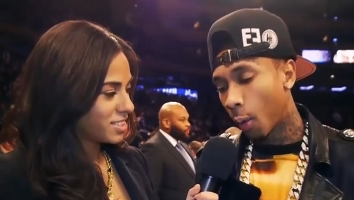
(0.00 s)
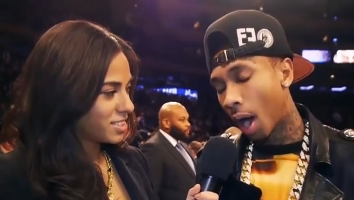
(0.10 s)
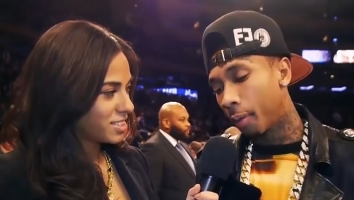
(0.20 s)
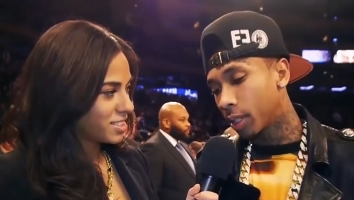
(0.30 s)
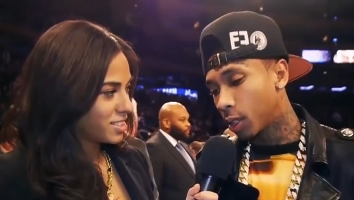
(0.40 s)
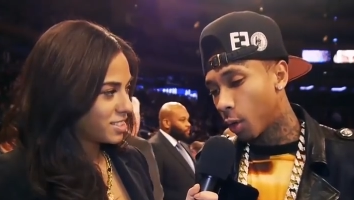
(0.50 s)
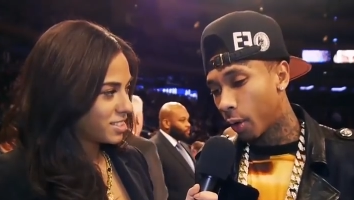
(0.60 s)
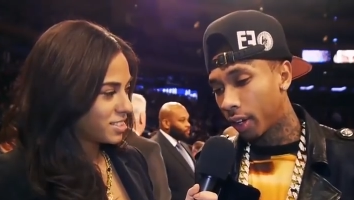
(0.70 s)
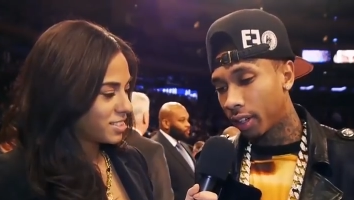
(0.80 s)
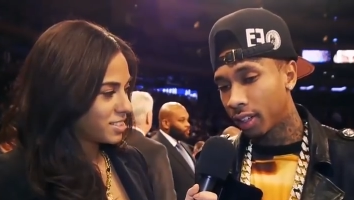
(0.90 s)
Speaker 1: what I was
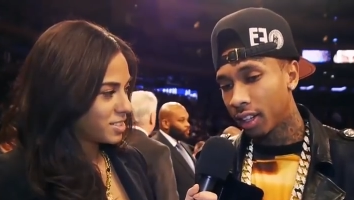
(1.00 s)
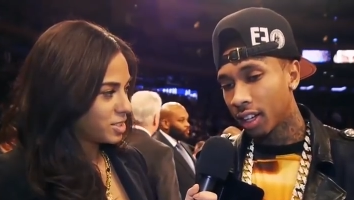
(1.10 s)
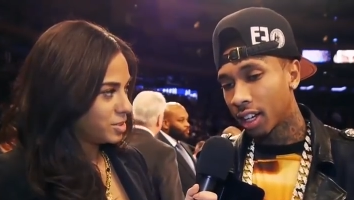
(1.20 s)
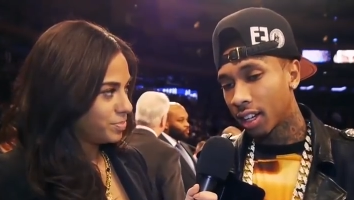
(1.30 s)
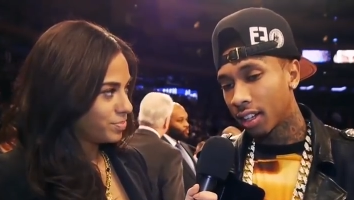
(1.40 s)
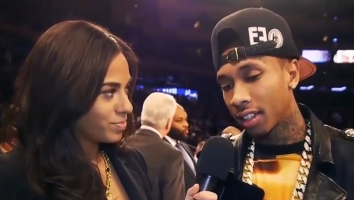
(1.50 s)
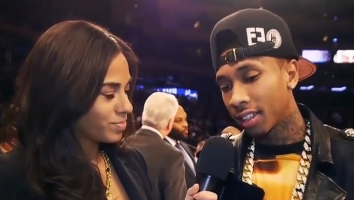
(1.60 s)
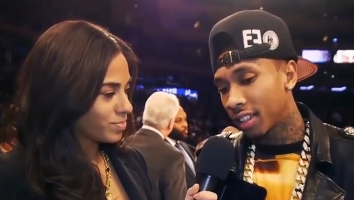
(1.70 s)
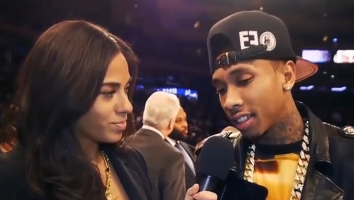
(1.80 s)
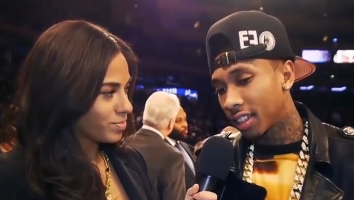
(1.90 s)
doing,
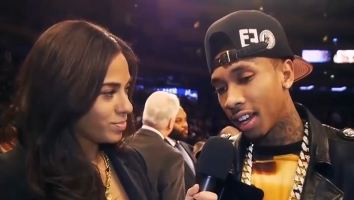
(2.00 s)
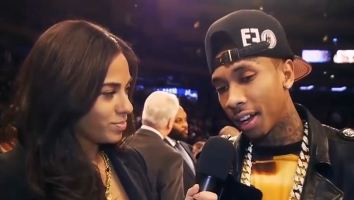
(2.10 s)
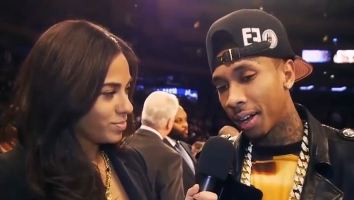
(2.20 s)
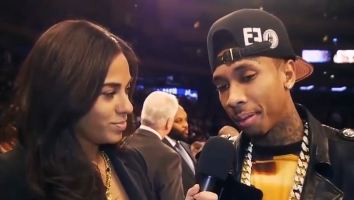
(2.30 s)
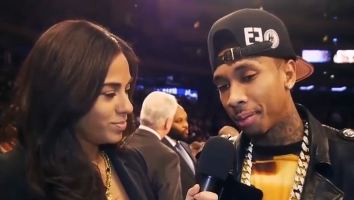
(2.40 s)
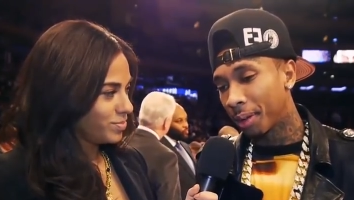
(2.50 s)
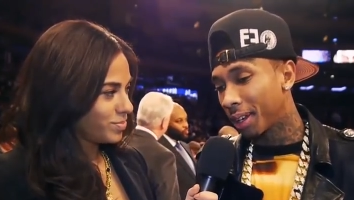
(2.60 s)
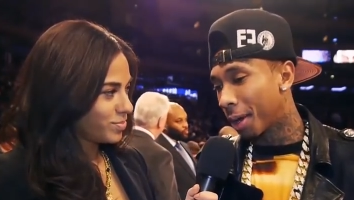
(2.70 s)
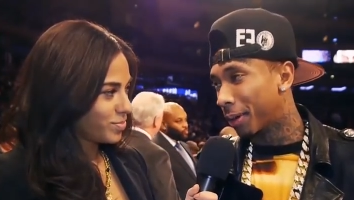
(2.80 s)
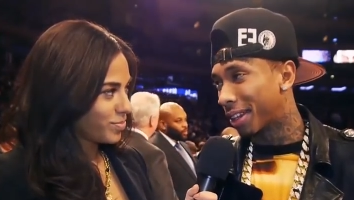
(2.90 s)

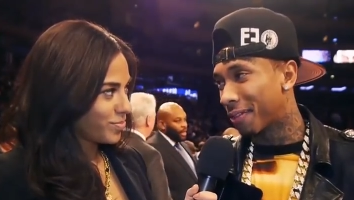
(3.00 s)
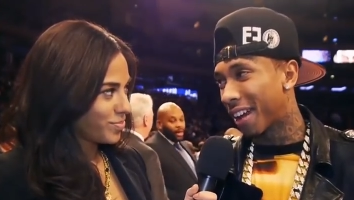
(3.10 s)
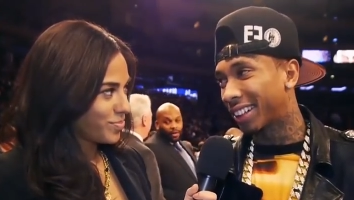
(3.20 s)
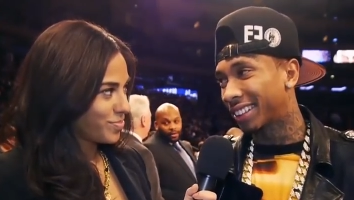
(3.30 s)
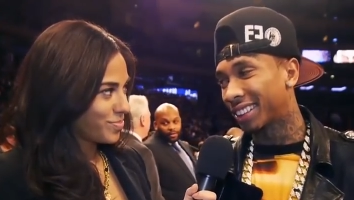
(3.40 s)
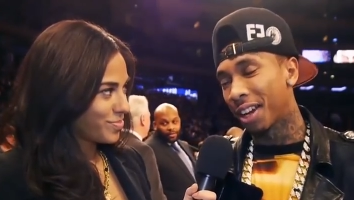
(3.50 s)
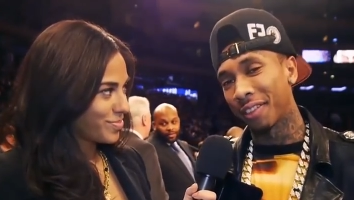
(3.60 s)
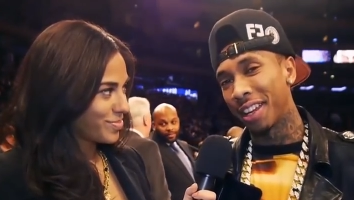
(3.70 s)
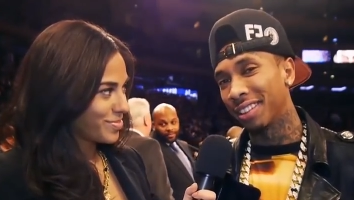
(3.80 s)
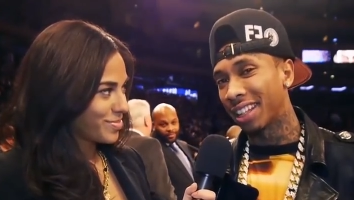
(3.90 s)
you know, with the fashion stuff,
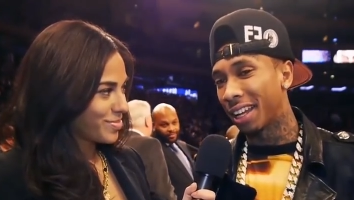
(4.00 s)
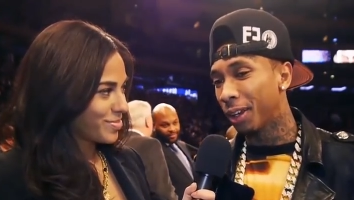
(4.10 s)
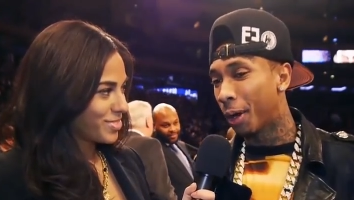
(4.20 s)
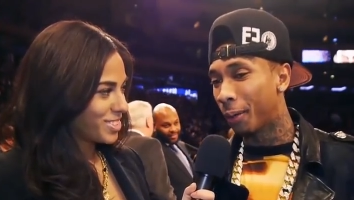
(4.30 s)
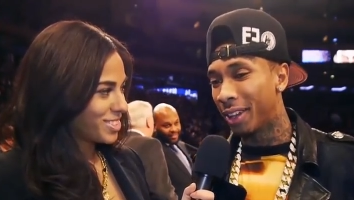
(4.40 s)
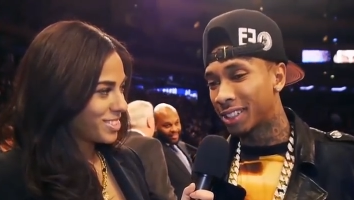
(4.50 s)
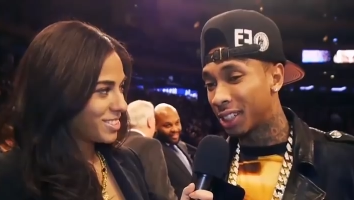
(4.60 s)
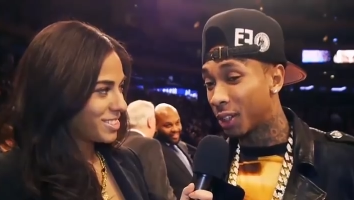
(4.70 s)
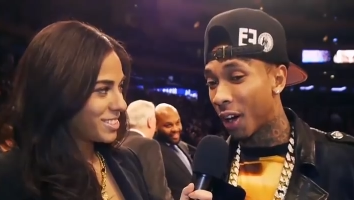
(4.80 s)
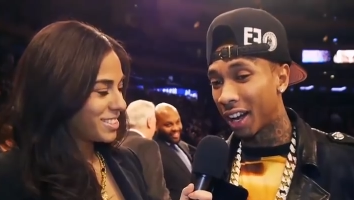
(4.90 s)
and he was like, you know, we used
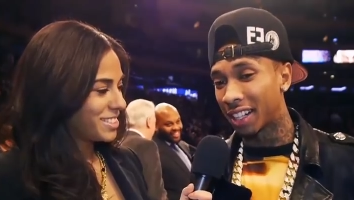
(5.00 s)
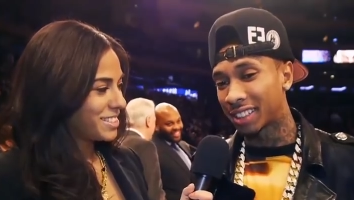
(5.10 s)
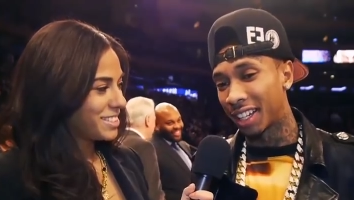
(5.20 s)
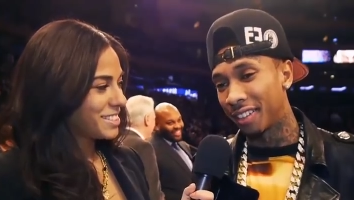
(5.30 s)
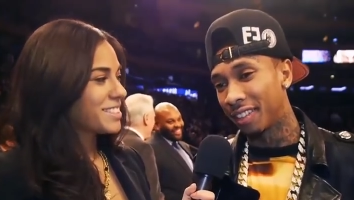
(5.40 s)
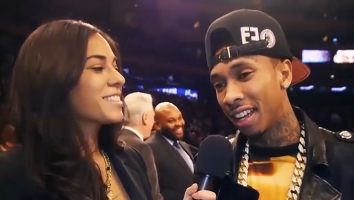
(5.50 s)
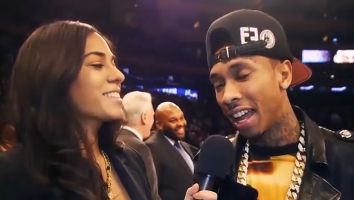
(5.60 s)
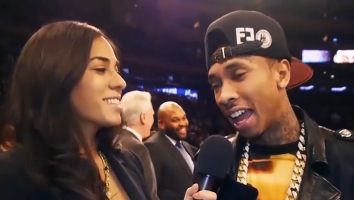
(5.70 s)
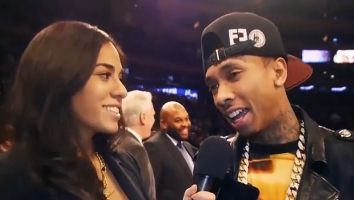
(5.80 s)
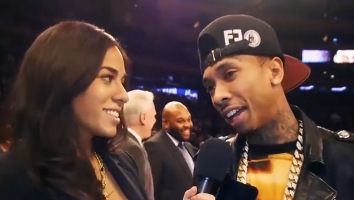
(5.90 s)
to do all that stuff,
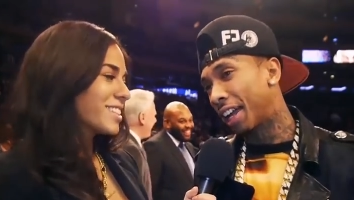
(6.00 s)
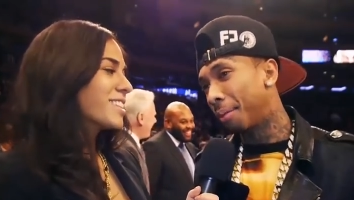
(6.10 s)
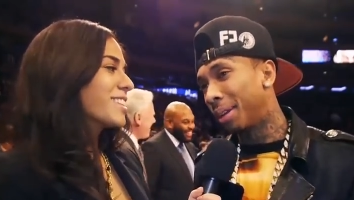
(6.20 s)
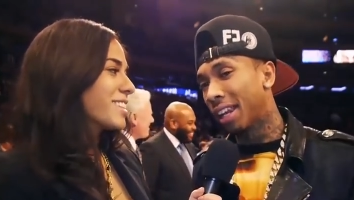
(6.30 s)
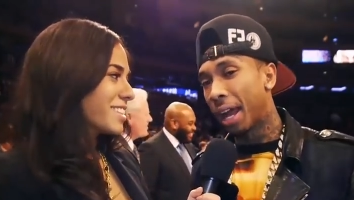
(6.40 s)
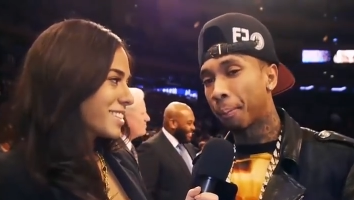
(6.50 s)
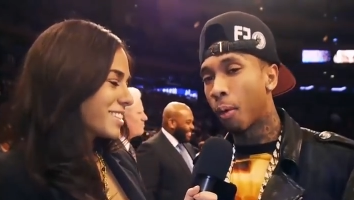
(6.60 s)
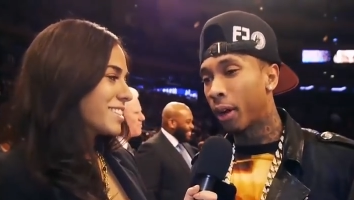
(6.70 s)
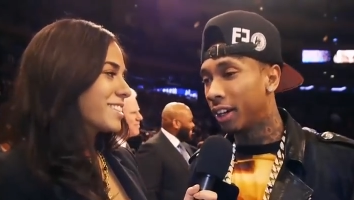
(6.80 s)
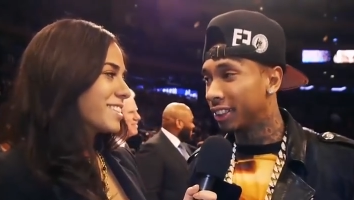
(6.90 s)
and he'll give me, like,
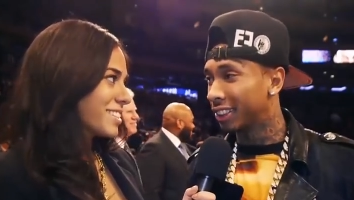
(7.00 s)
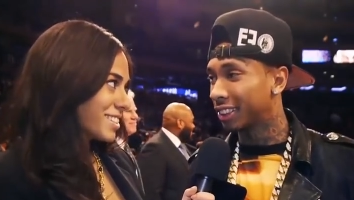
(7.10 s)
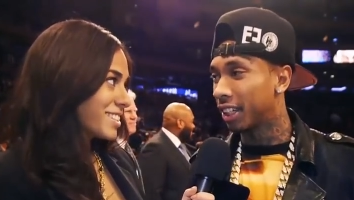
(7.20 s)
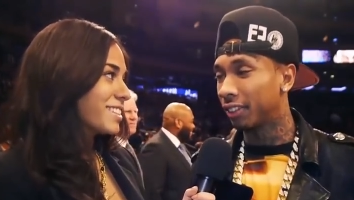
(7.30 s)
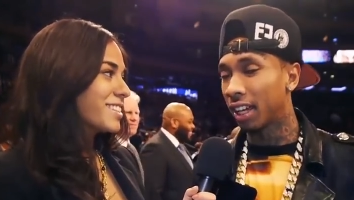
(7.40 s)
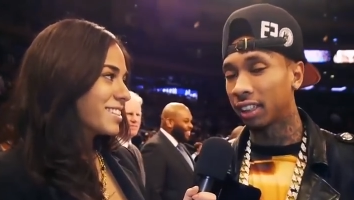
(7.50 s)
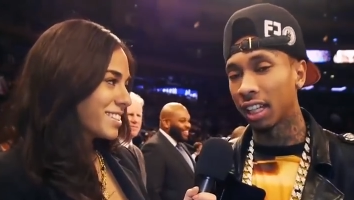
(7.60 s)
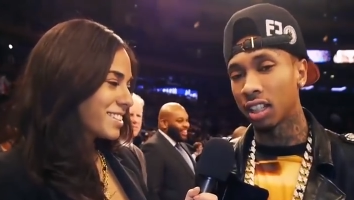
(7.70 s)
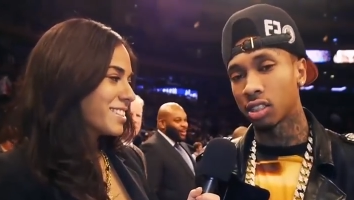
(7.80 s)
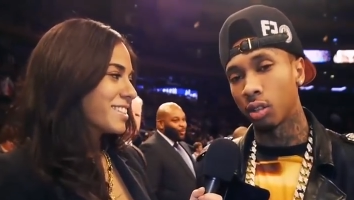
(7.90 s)
pointers and stuff like
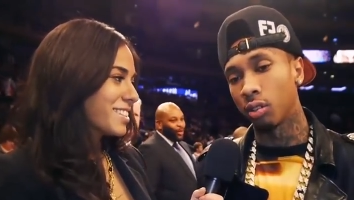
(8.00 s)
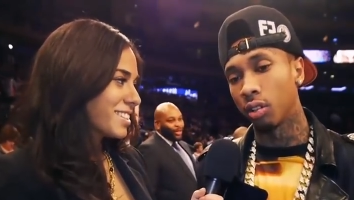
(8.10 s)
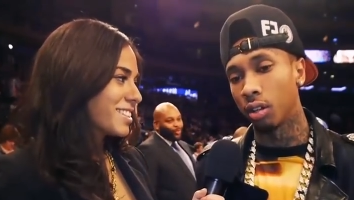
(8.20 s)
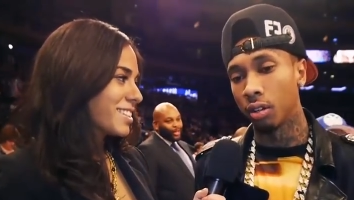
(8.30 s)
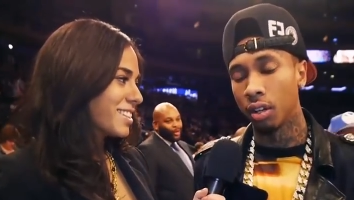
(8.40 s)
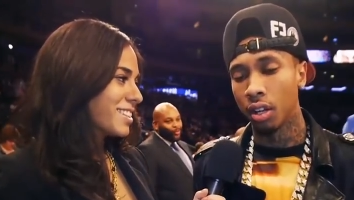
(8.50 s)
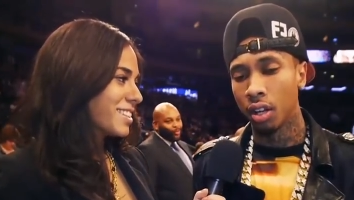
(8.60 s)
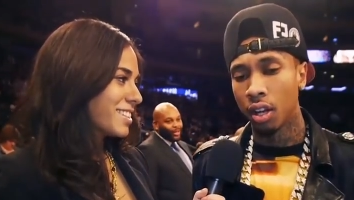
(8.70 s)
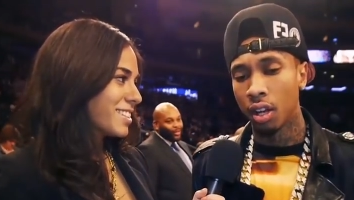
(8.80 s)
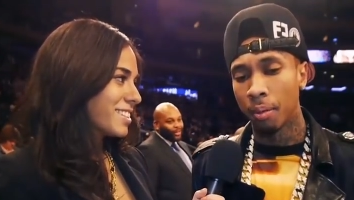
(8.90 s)
that, so, you know.
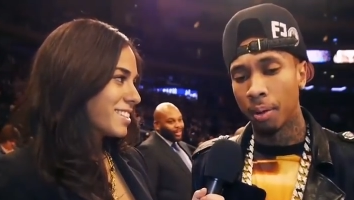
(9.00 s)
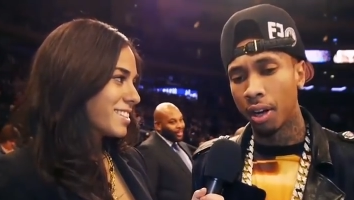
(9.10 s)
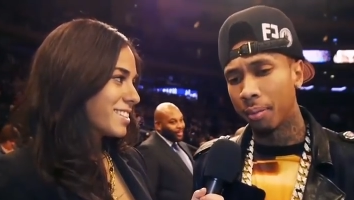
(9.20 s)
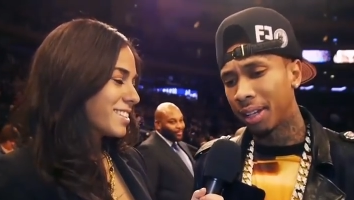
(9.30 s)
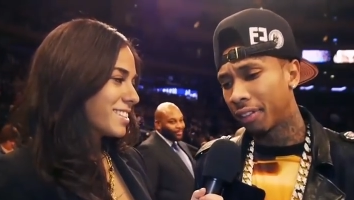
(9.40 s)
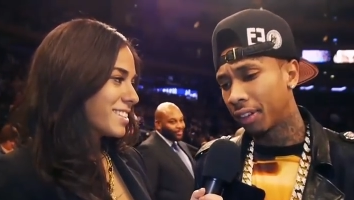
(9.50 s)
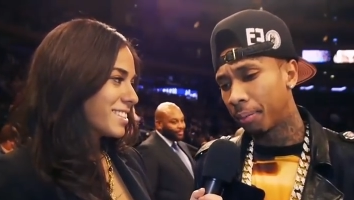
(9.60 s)
But definitely